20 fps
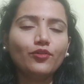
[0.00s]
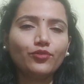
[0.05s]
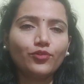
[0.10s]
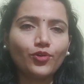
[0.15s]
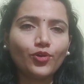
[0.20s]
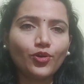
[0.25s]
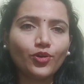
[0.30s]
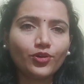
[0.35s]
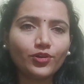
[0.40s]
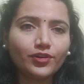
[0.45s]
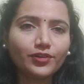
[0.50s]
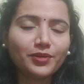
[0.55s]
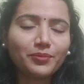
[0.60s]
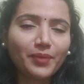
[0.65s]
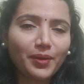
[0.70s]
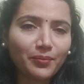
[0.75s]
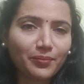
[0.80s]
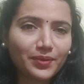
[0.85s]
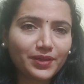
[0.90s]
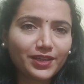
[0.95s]
for
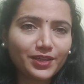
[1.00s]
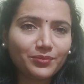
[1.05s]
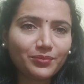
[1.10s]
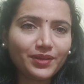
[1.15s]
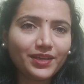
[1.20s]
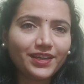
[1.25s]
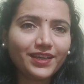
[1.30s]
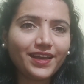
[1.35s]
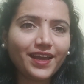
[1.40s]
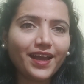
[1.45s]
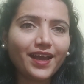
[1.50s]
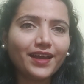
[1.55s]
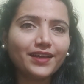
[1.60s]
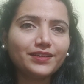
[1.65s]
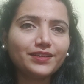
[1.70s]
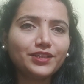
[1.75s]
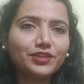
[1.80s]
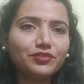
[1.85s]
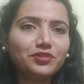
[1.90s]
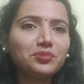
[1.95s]
remembering me
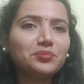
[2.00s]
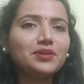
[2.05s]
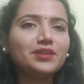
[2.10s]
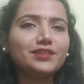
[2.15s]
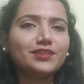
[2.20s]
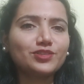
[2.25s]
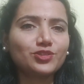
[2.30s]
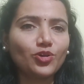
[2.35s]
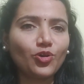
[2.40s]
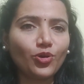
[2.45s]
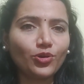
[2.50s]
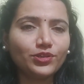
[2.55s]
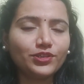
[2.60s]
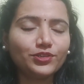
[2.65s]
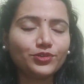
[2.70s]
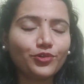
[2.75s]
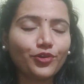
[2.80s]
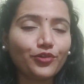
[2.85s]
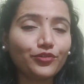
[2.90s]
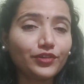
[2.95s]
and giving me this
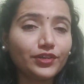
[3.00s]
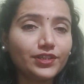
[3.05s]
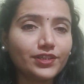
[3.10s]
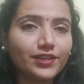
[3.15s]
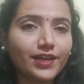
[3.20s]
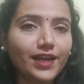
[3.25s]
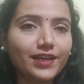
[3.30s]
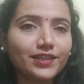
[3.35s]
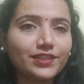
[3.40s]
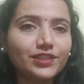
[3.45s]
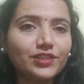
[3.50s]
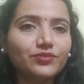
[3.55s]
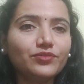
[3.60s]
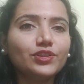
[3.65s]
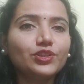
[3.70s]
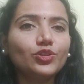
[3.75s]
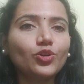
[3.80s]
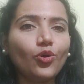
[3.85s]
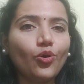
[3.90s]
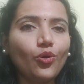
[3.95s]
honor of interacting
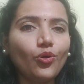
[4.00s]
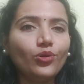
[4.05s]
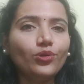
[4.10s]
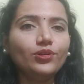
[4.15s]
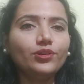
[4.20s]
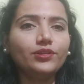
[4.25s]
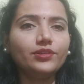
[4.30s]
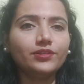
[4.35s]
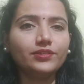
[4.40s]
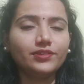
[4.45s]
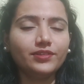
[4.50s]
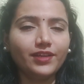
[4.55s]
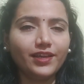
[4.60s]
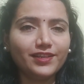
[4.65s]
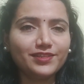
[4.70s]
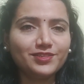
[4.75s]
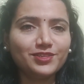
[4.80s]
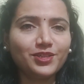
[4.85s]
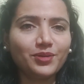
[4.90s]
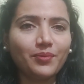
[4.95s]
with all the
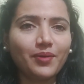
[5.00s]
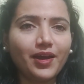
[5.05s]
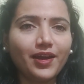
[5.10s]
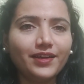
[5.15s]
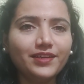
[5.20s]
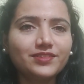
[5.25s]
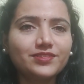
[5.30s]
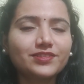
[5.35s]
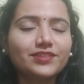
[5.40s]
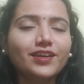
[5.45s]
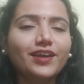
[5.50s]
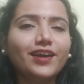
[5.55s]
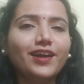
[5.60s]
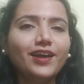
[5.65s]
SDMites